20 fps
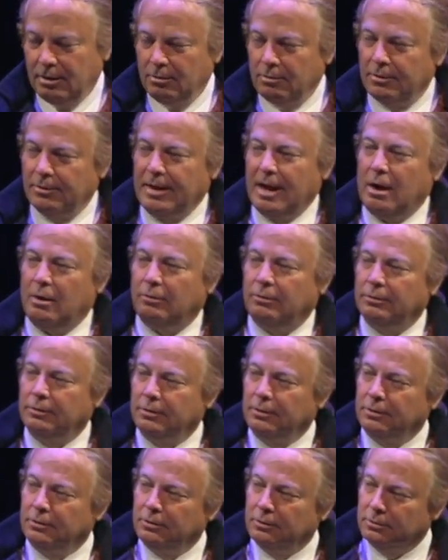Well, now,
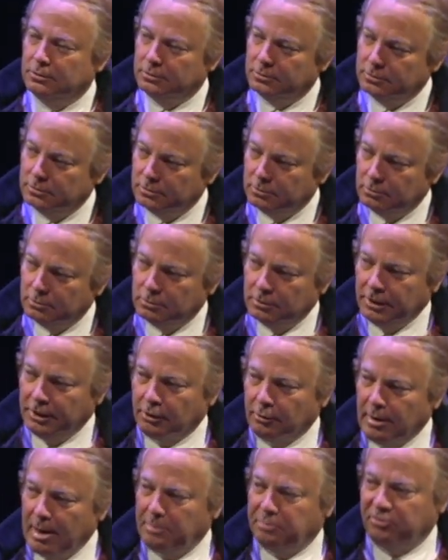
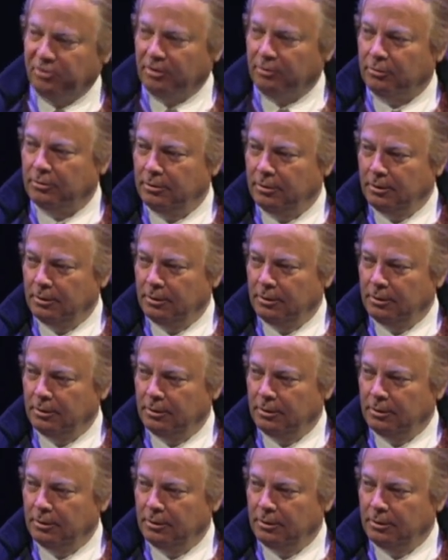interruption.